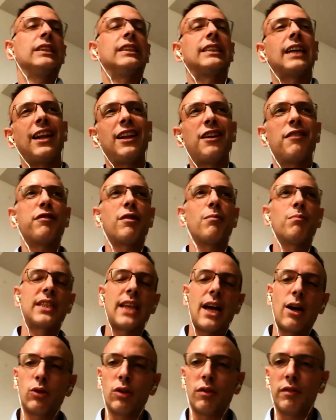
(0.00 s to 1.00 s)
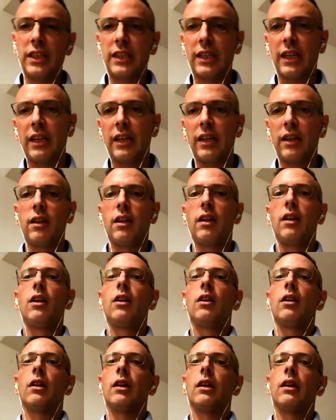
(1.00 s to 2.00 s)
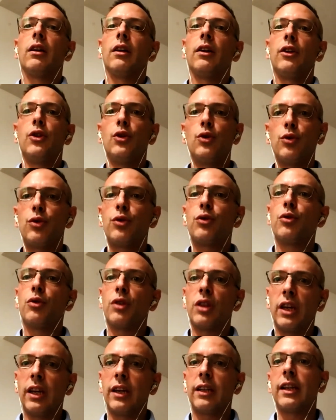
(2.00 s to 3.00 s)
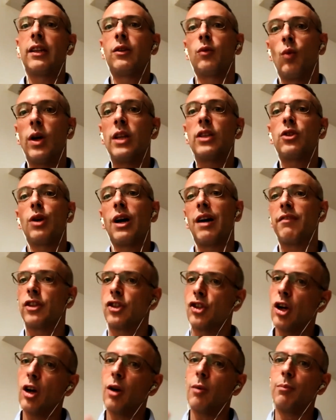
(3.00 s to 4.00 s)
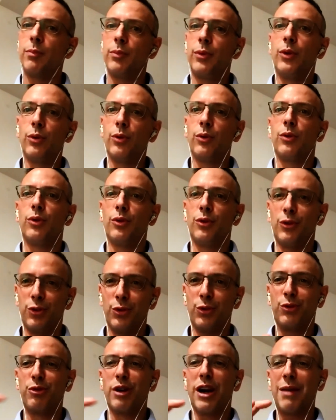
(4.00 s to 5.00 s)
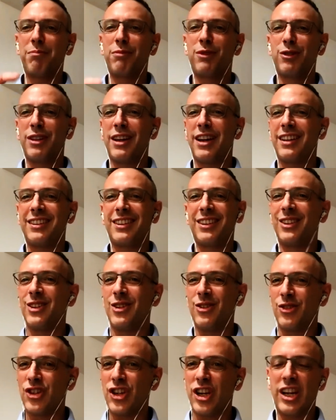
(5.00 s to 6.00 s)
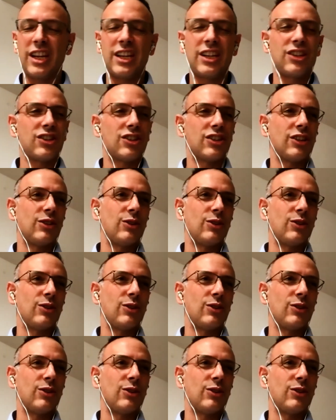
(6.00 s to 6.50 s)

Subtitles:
Italian from south of Italy used to think that once you have a job, you grow up to that, you don't change.